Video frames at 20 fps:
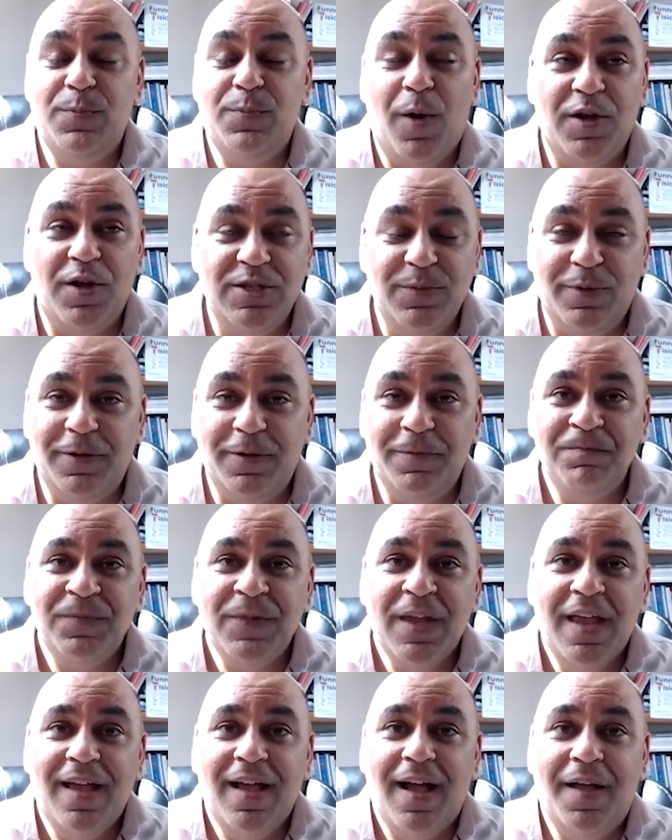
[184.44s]
possible.
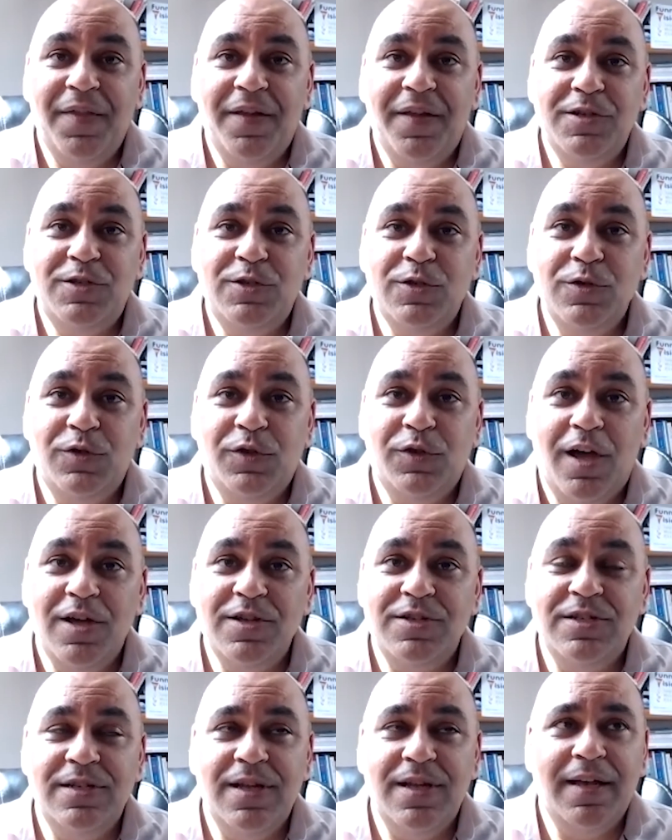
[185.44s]
And then in
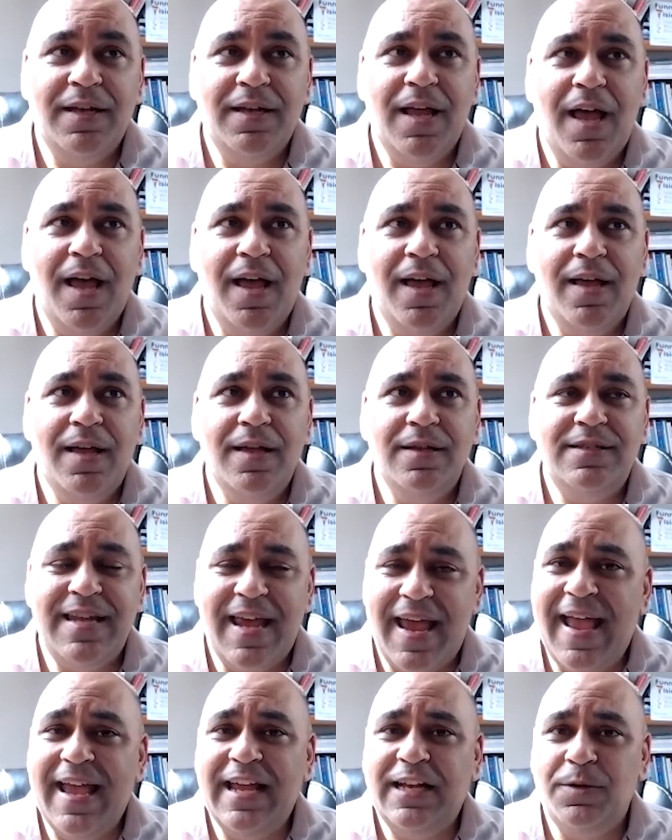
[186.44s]

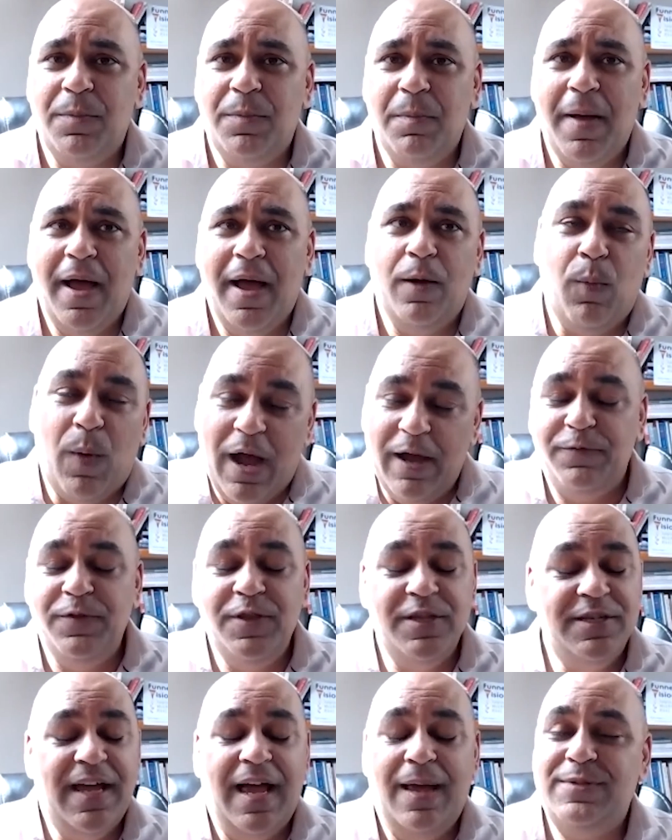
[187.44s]
2010, my wife at
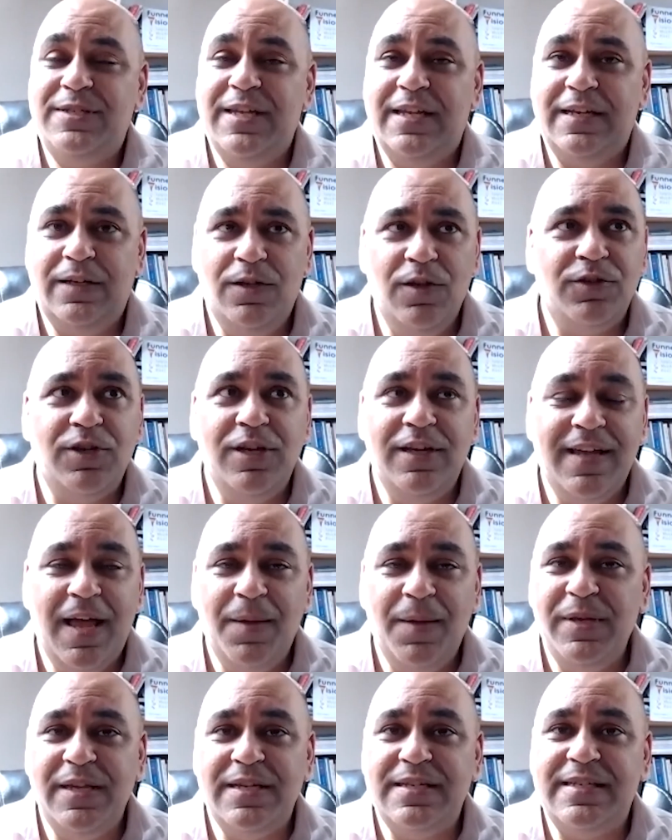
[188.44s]
the time said, look, you
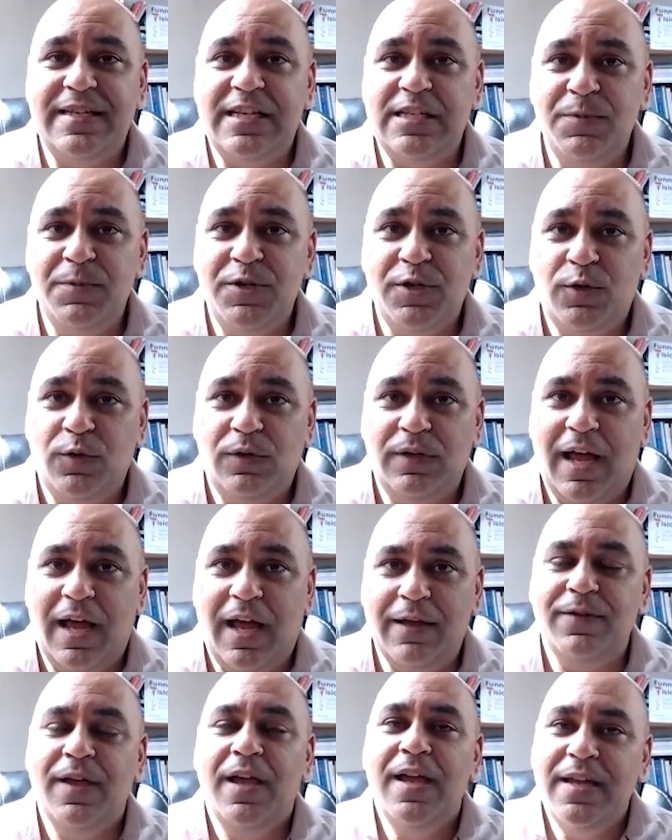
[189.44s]
can't be a salesman your whole
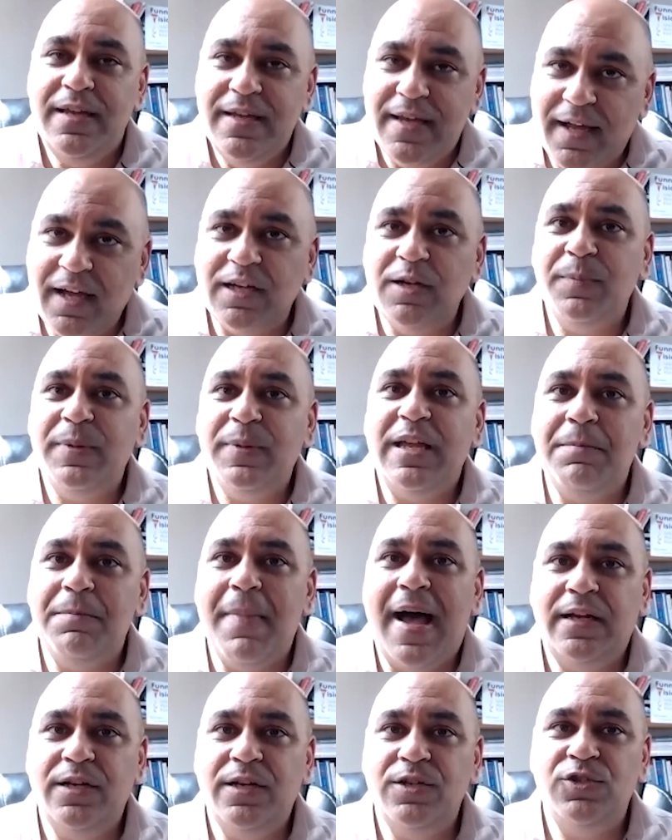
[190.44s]
life. You've got to be a
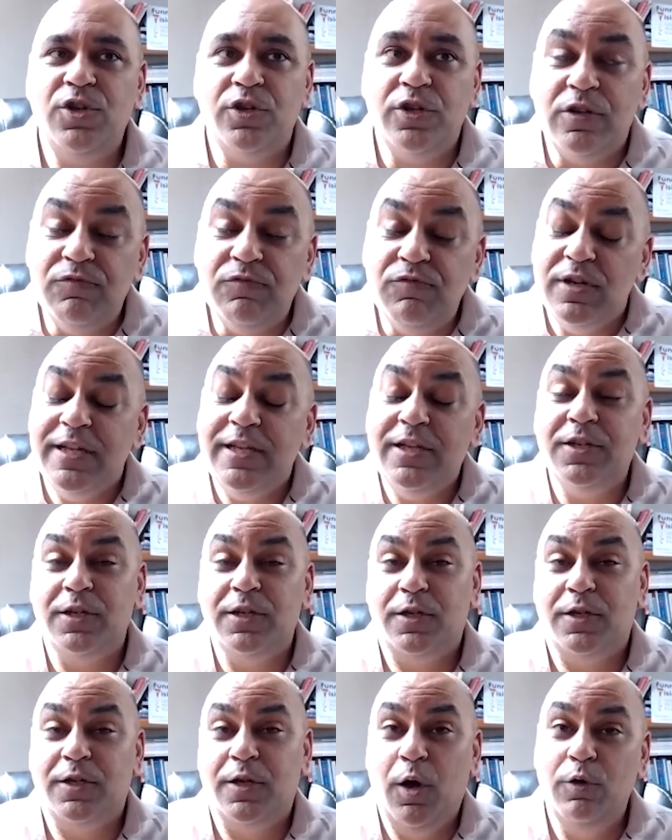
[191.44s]
manager. You're really good at
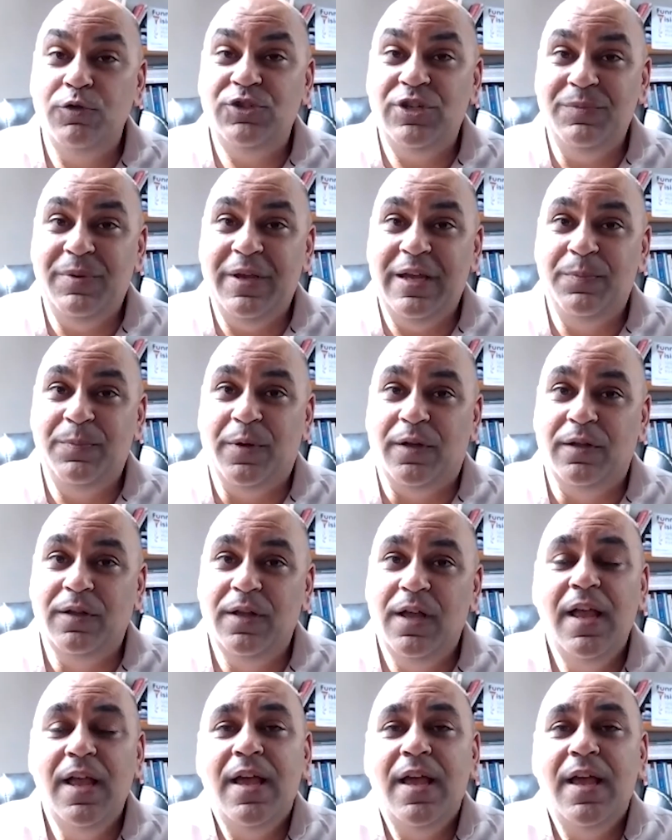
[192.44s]
coaching people.